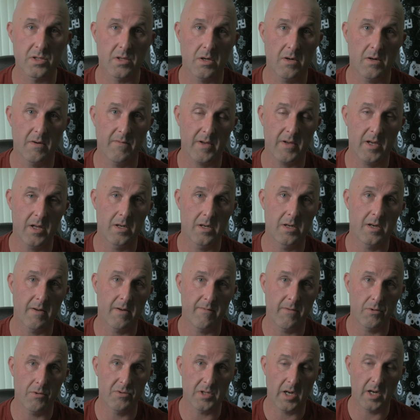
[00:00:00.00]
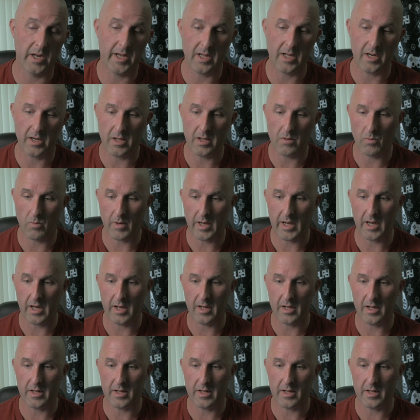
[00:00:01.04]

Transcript: of interviews lately where